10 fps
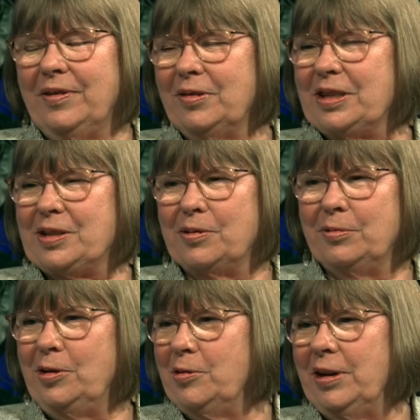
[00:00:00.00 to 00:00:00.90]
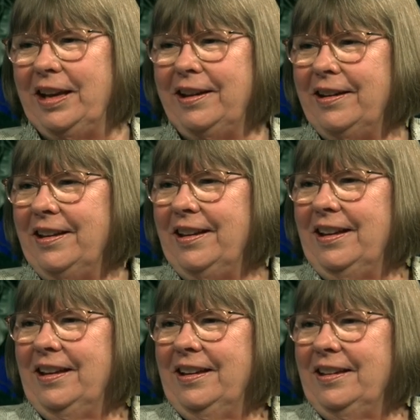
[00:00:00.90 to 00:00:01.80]
River is so unique. Yeah.
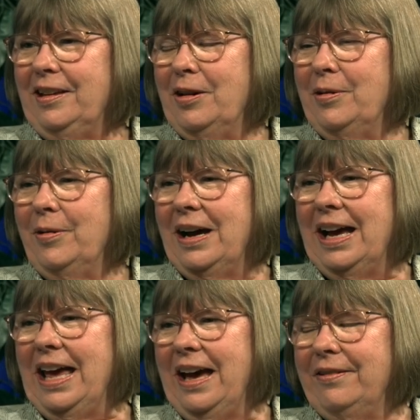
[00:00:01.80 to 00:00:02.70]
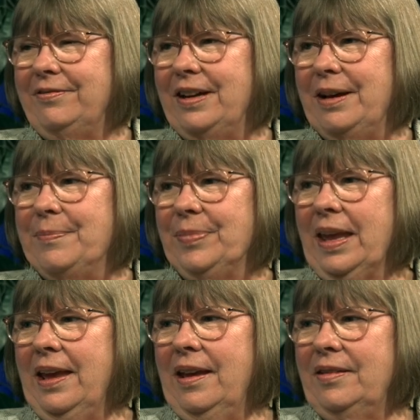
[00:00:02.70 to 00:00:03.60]
You know, I have um,
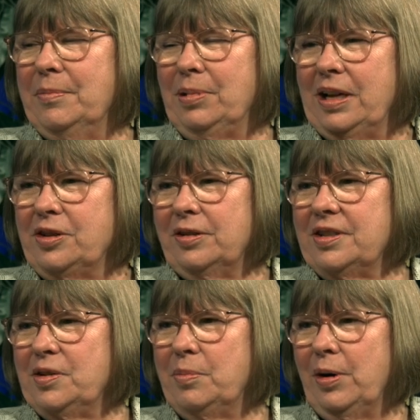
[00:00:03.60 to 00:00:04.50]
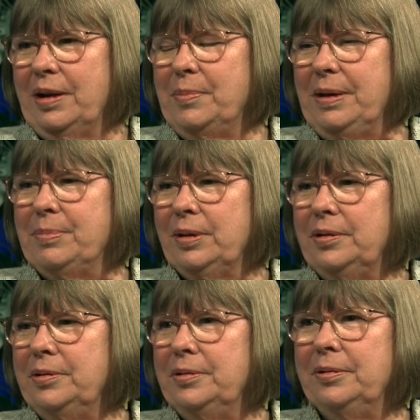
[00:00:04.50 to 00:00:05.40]
the pleasure of supporting people
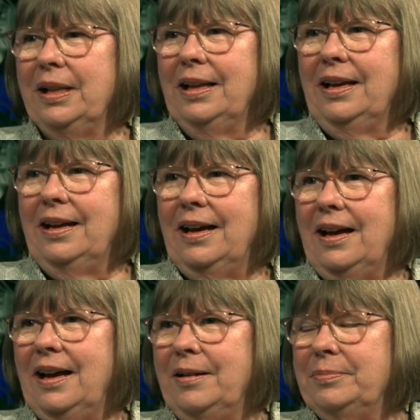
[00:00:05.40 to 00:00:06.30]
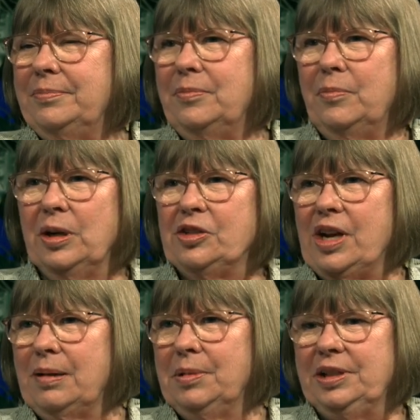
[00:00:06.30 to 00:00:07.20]
who um, one
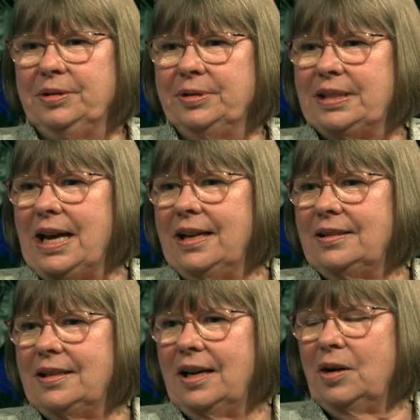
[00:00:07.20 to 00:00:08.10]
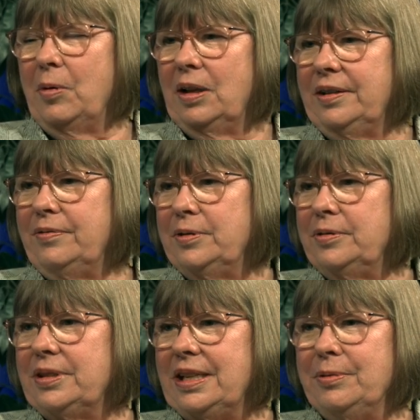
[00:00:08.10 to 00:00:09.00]
gentleman who's at uh, Quality
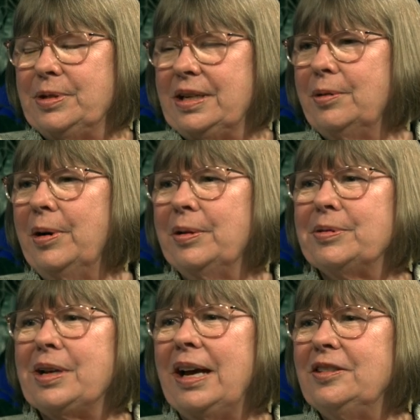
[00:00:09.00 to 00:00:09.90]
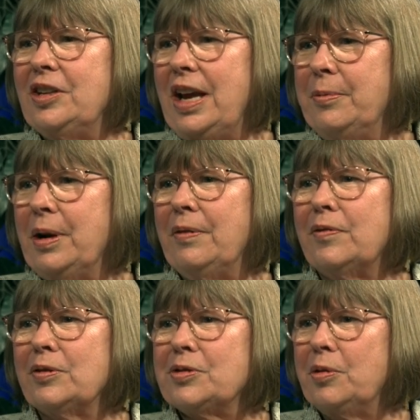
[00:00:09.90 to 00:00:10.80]
Foods, he was there when it was IGA when it
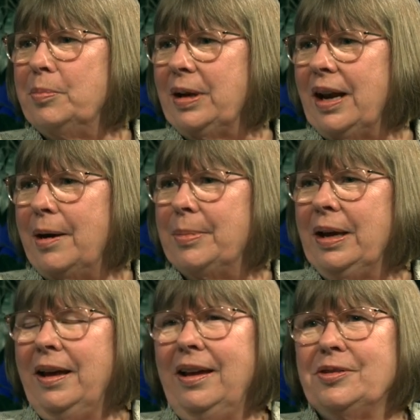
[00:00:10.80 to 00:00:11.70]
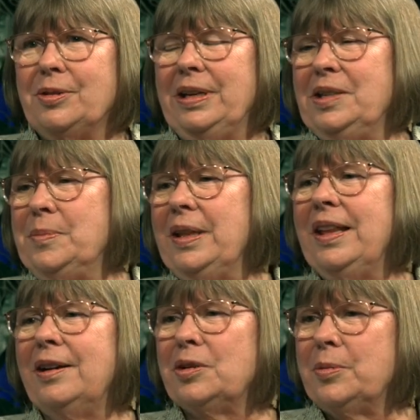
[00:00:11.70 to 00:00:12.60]
first opened up. Oh my so goodness. he's been
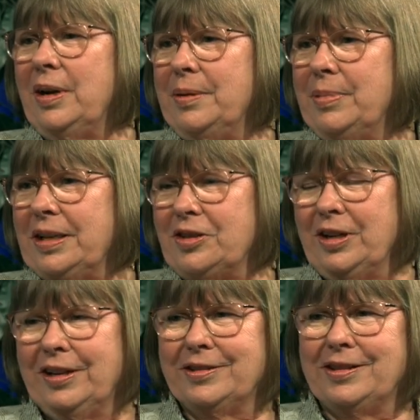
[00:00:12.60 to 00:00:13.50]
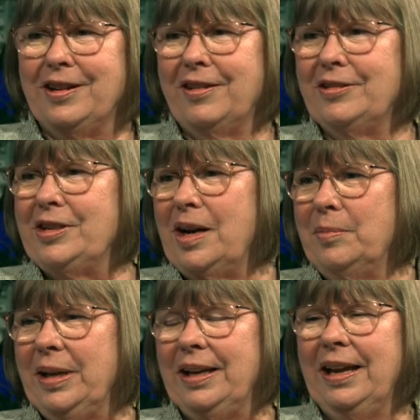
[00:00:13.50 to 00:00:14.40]
there 20 plus years. Another
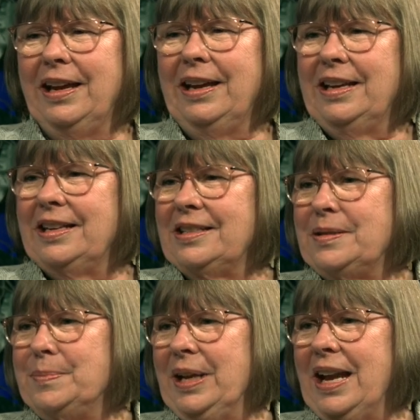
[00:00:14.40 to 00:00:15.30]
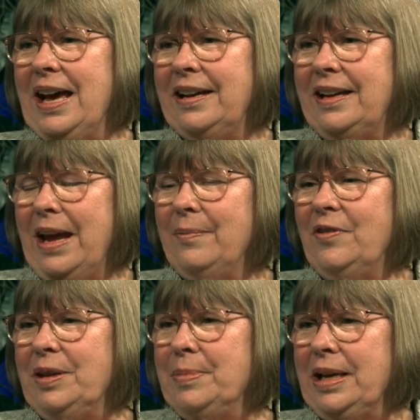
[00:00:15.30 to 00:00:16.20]
gentleman wow. has been at
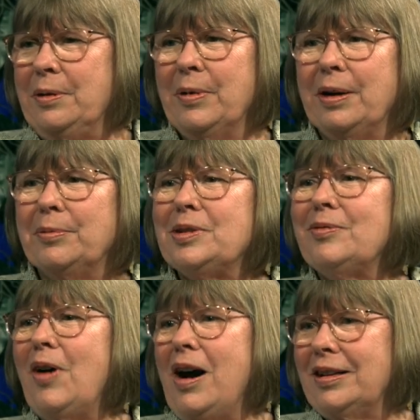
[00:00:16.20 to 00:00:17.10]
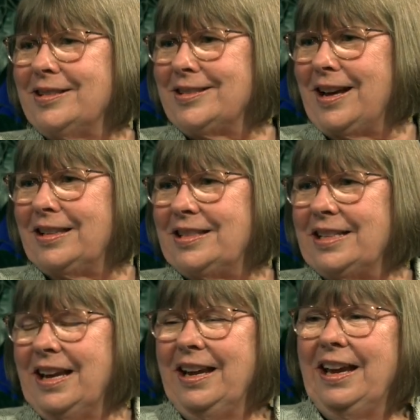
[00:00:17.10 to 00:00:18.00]
MVP when it was Fogg and Suds,
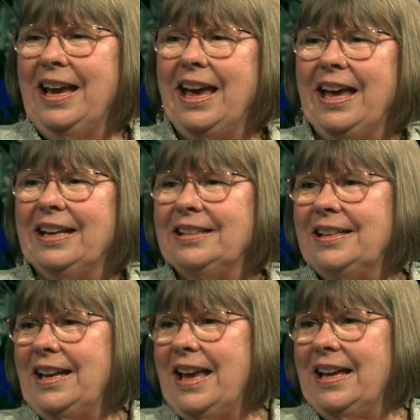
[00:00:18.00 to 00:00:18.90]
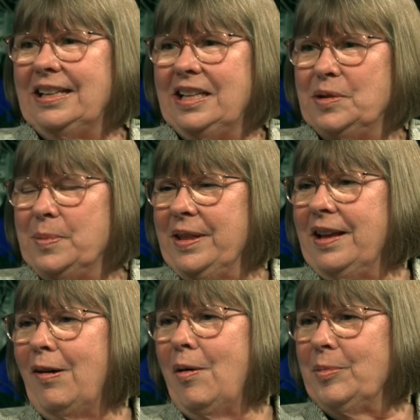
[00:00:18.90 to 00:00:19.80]
yeah. and and he's been
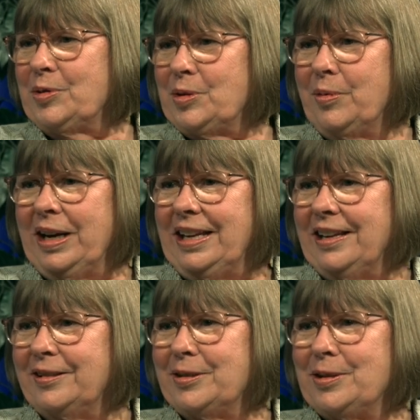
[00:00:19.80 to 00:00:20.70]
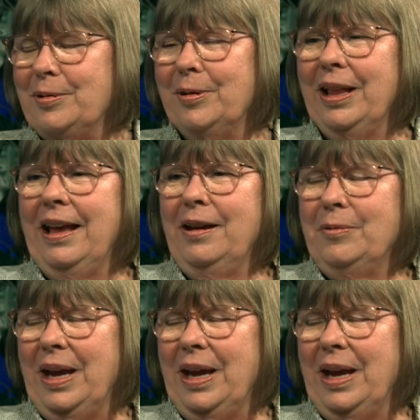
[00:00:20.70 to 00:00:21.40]
there almost 20 years. So mm.